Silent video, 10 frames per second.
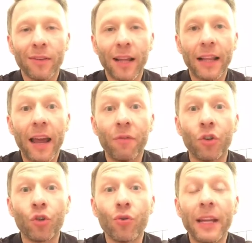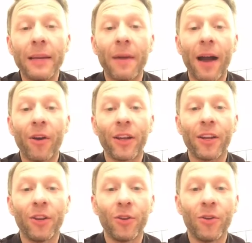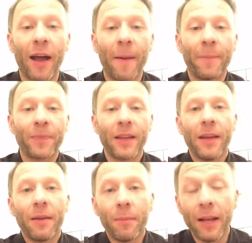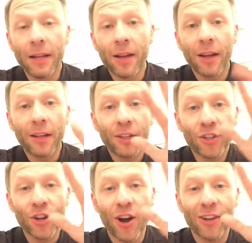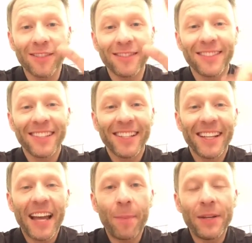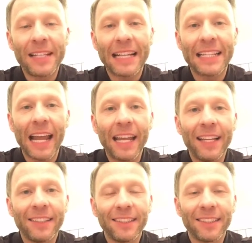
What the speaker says: And they have a dream how they're going to do that. Melinda, Sean, happy Saturday.